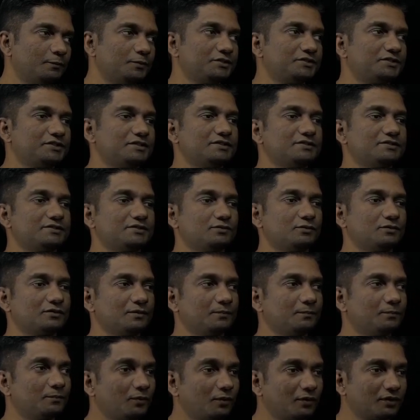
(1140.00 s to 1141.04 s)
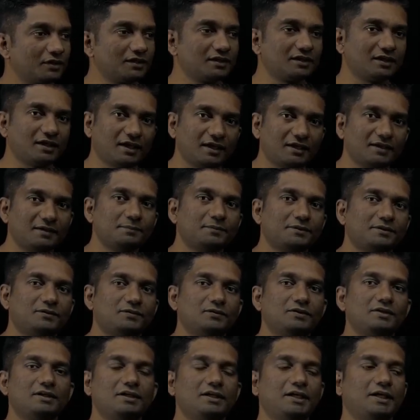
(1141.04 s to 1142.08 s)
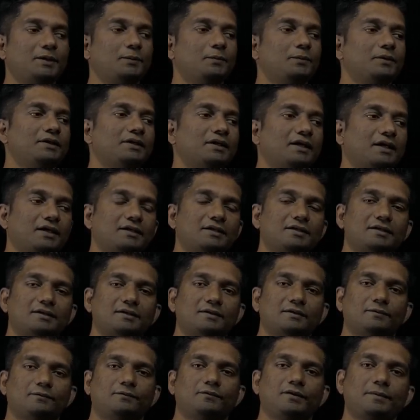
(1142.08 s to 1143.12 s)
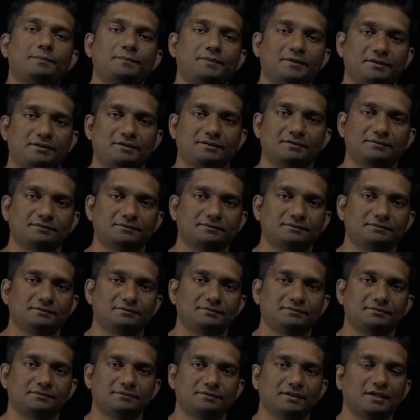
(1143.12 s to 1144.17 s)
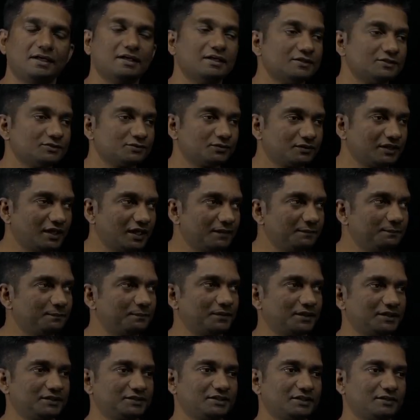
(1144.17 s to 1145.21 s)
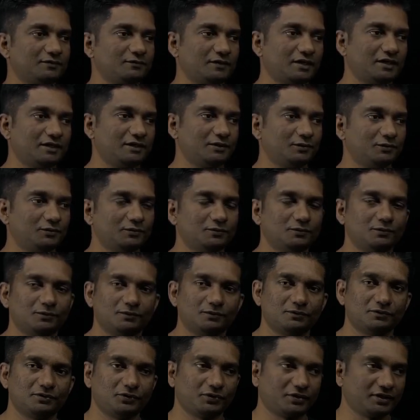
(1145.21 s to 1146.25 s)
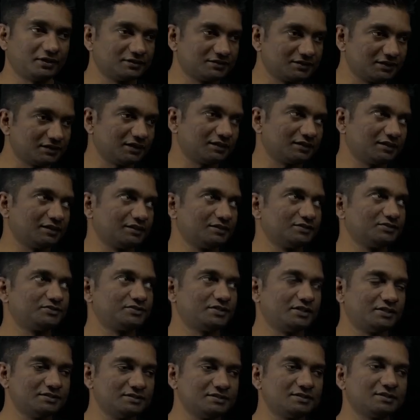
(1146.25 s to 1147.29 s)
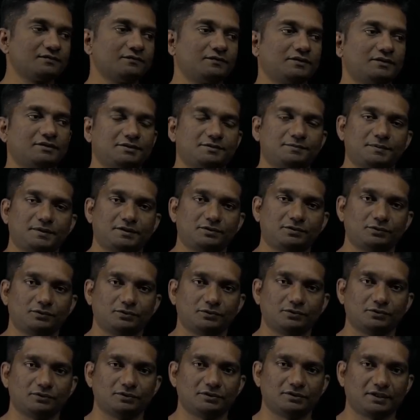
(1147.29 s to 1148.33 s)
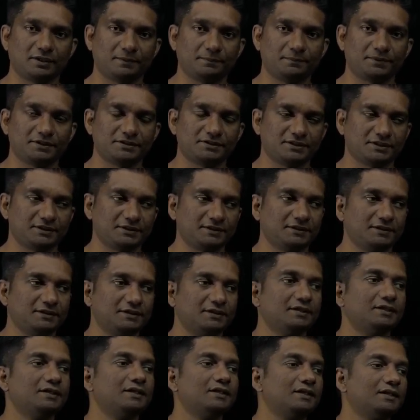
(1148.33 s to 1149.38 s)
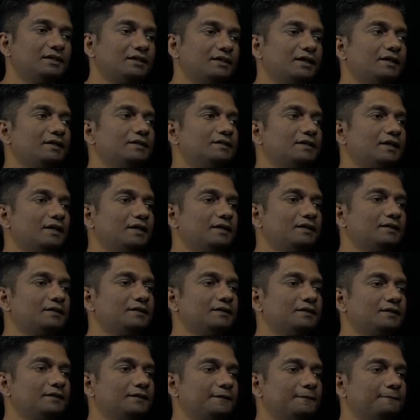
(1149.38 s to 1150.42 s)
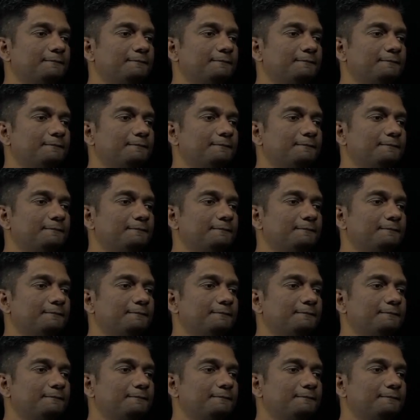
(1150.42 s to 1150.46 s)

which is the border line between liquid and vapor. So that pressure value, you can see that is changing with respect to temperature, right? And